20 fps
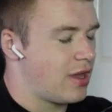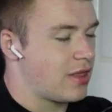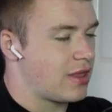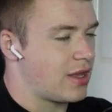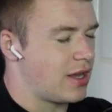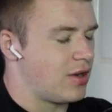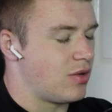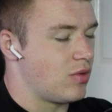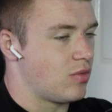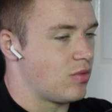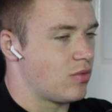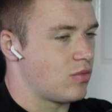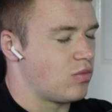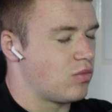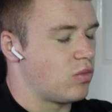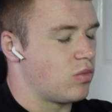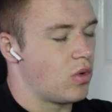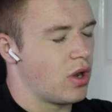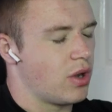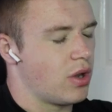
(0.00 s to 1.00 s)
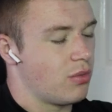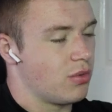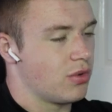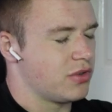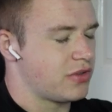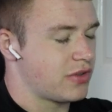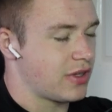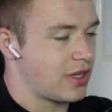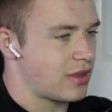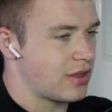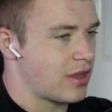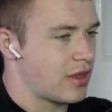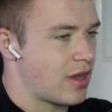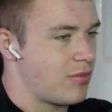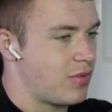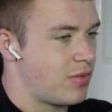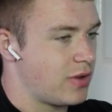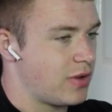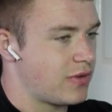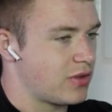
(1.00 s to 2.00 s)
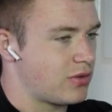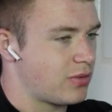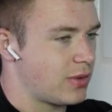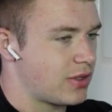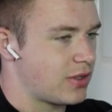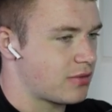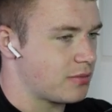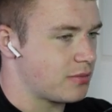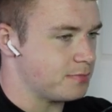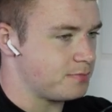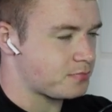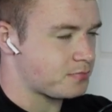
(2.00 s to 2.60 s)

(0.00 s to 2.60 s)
than what it was like the previous weeks.